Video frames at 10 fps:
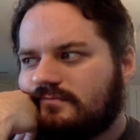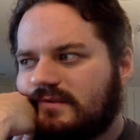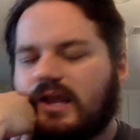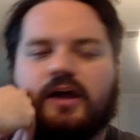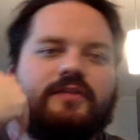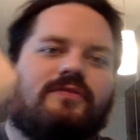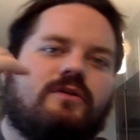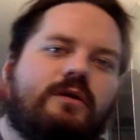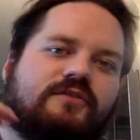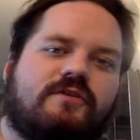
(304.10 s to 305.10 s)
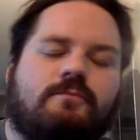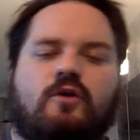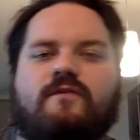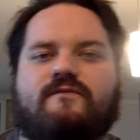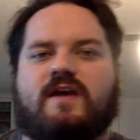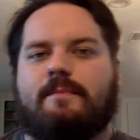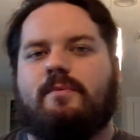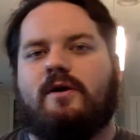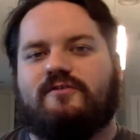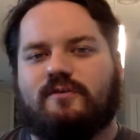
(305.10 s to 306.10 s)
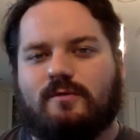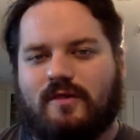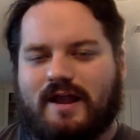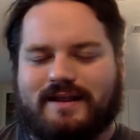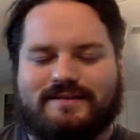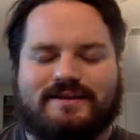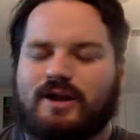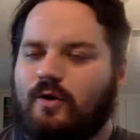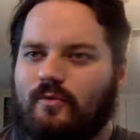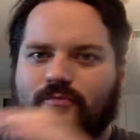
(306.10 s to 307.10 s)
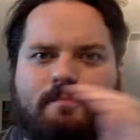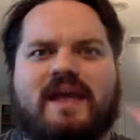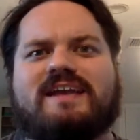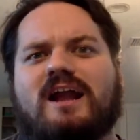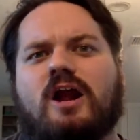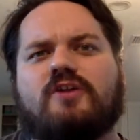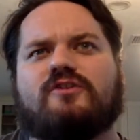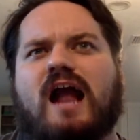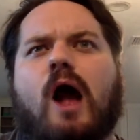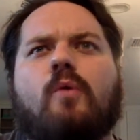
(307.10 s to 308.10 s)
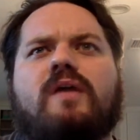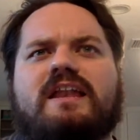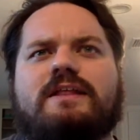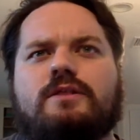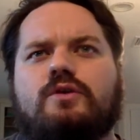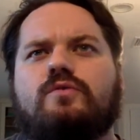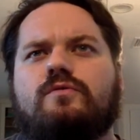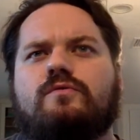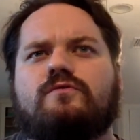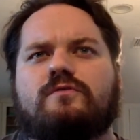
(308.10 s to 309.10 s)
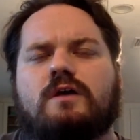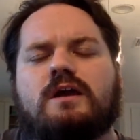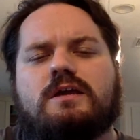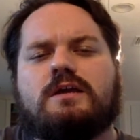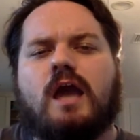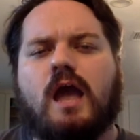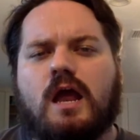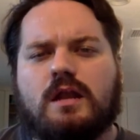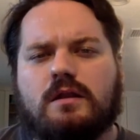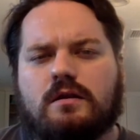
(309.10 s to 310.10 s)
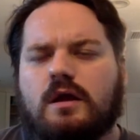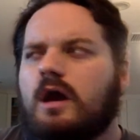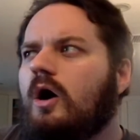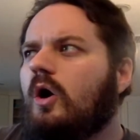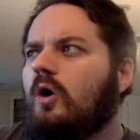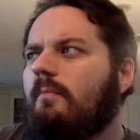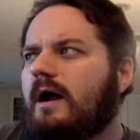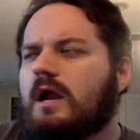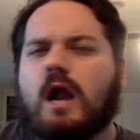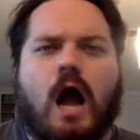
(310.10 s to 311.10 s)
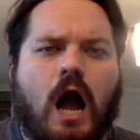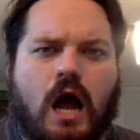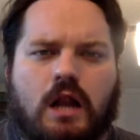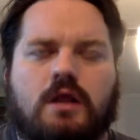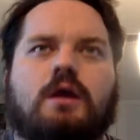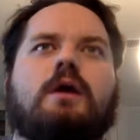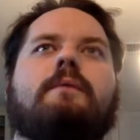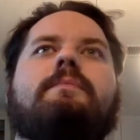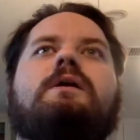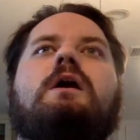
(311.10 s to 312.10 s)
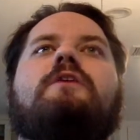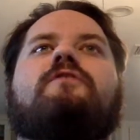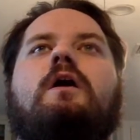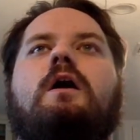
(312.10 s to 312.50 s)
Now, there are some Luffy fanboys who are like, you know, main character, how can he lose again? Oh my god. Because